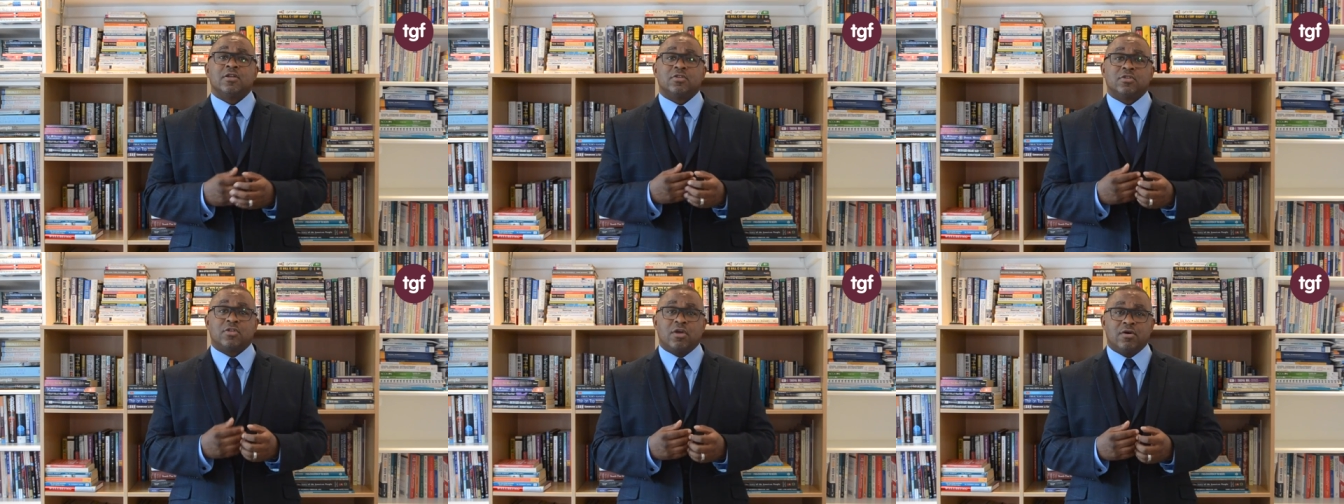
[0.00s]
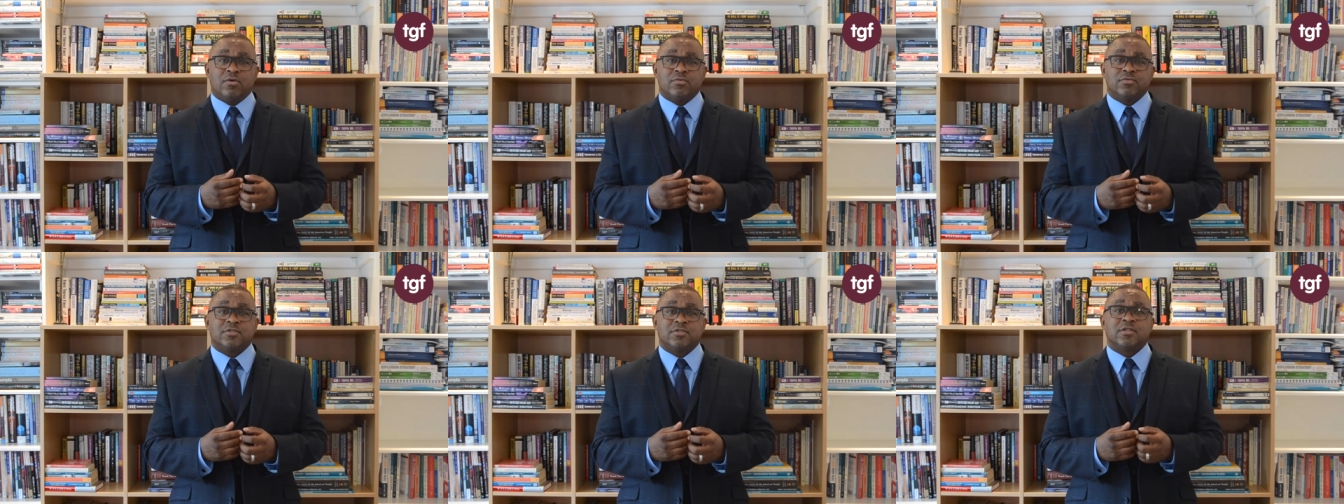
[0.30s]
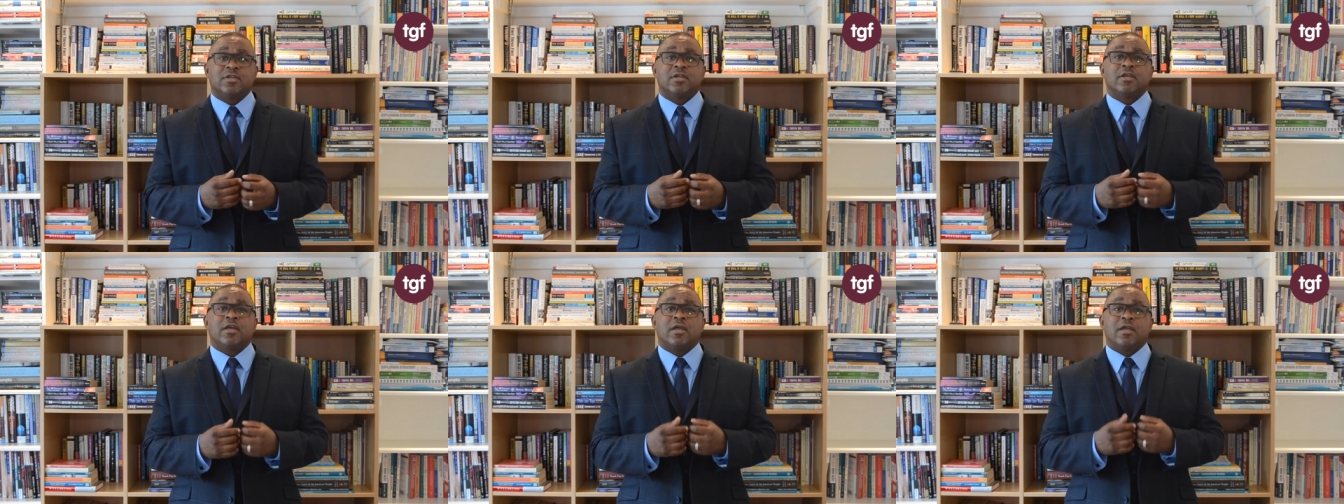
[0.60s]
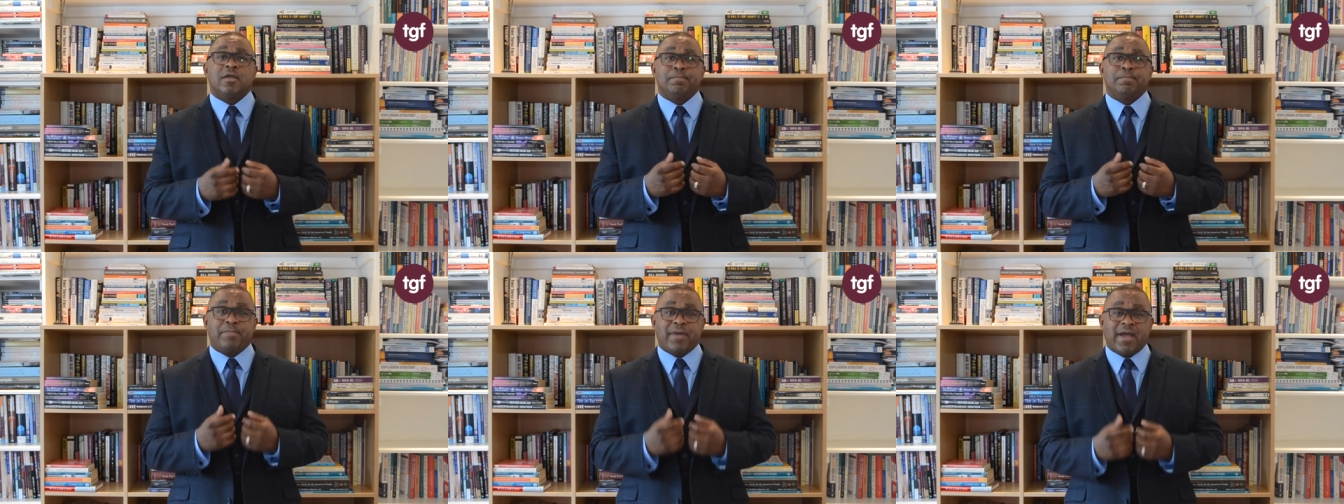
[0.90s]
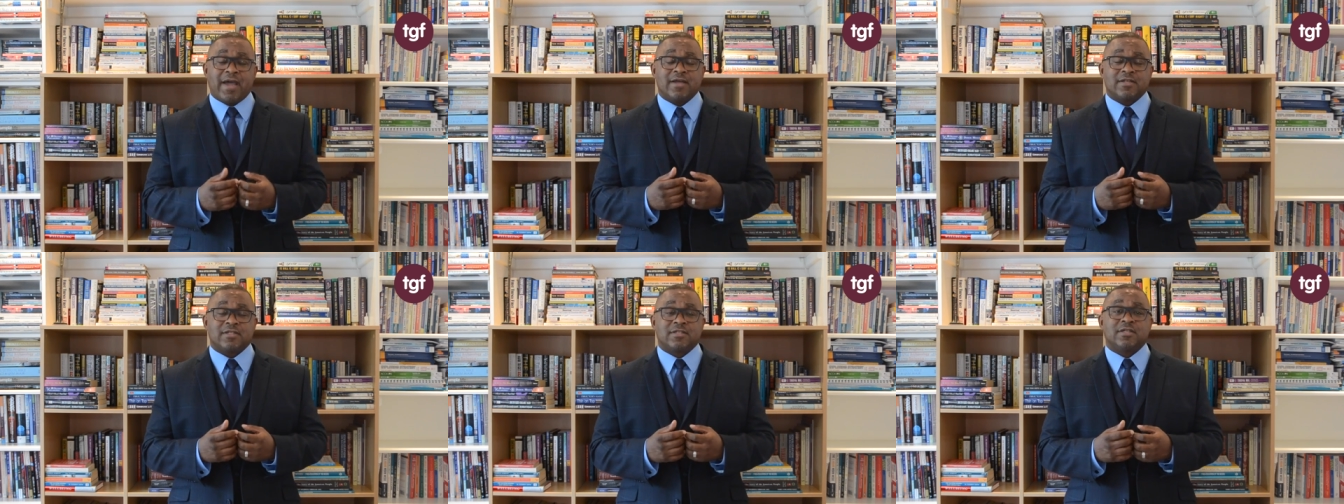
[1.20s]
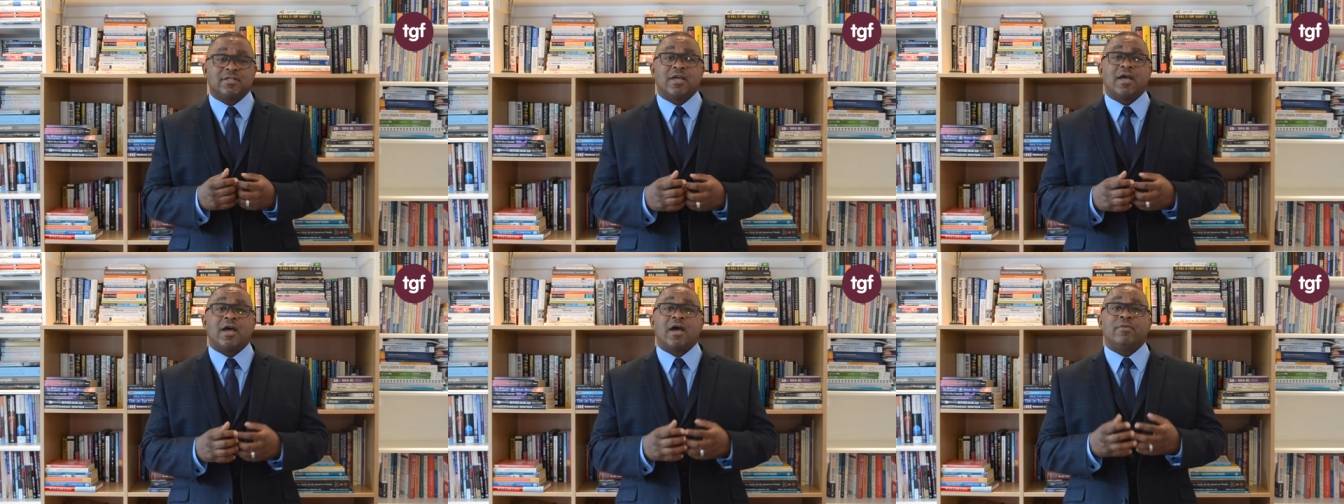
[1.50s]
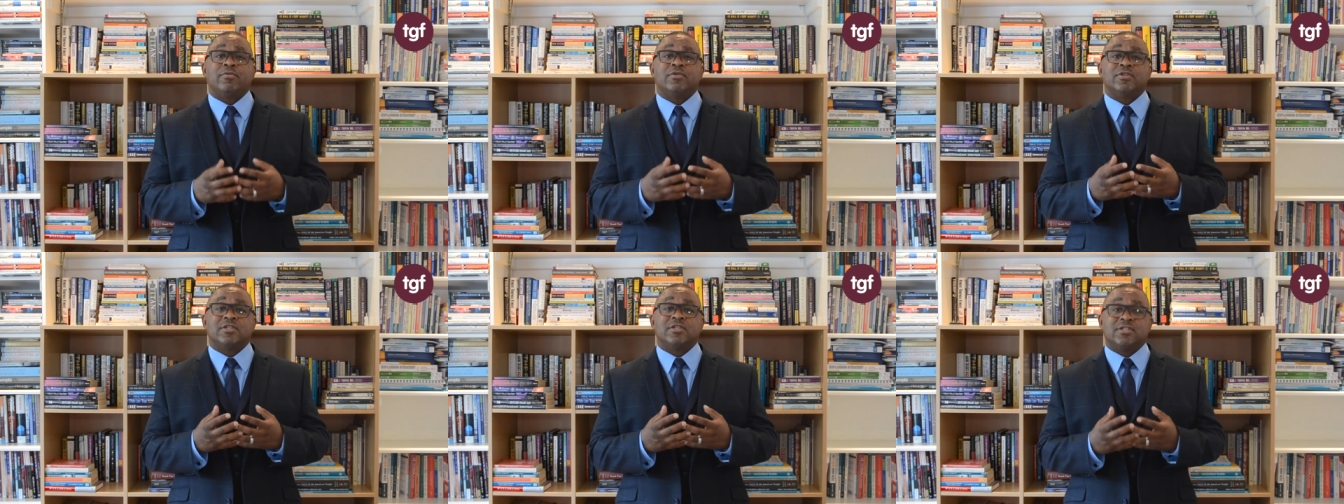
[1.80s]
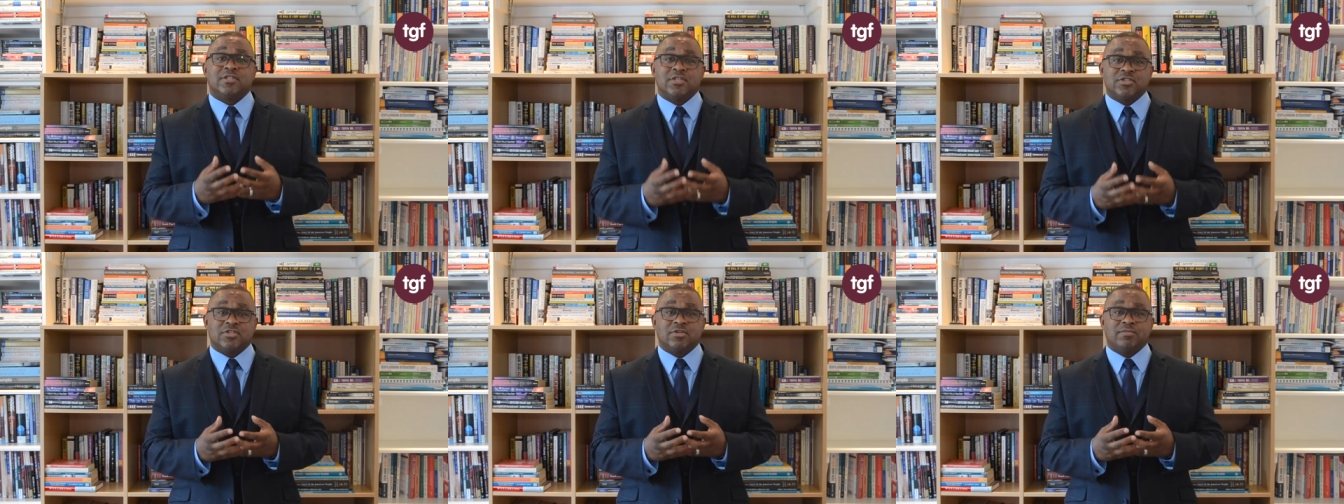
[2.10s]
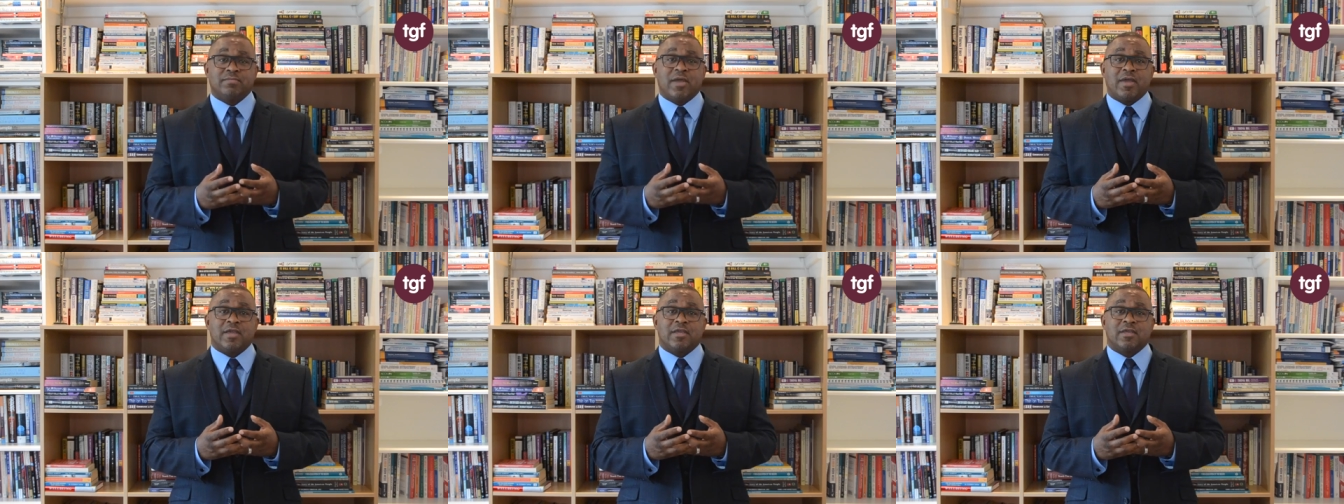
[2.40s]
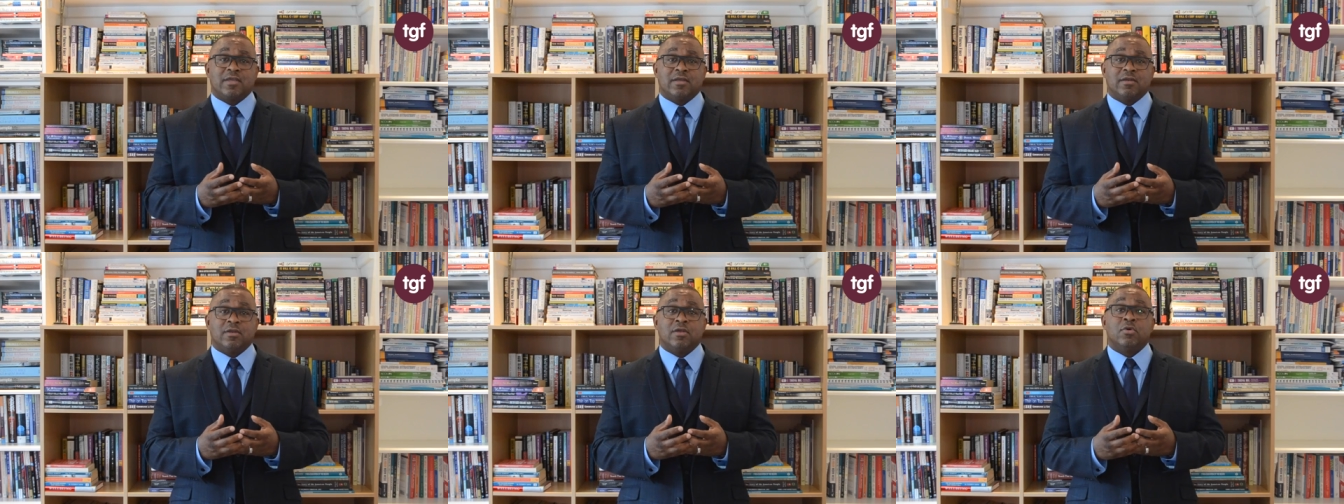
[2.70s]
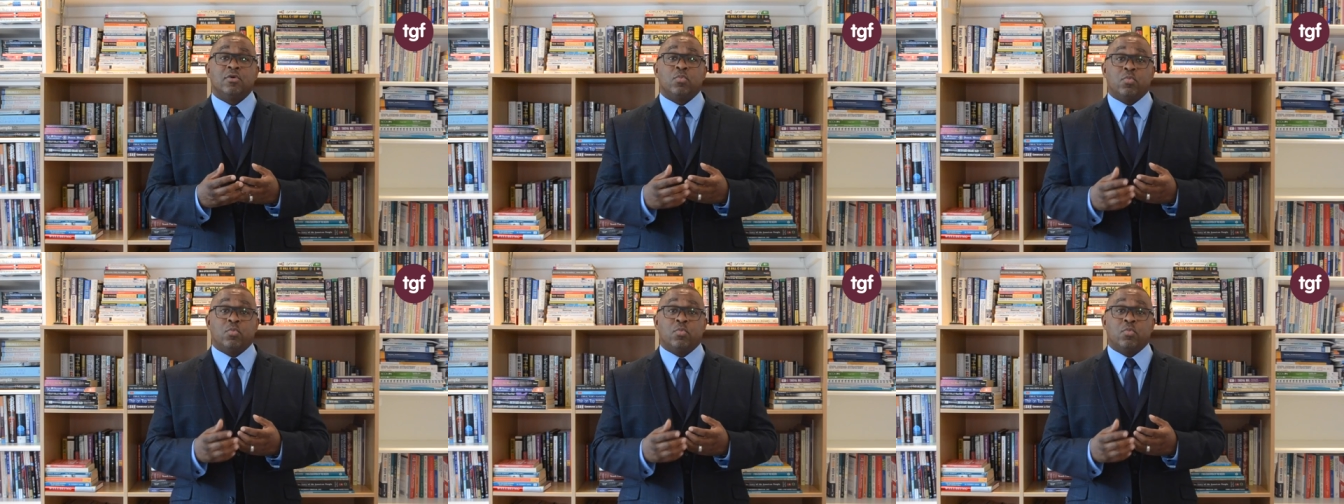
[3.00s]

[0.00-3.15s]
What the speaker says: don't impact our decision making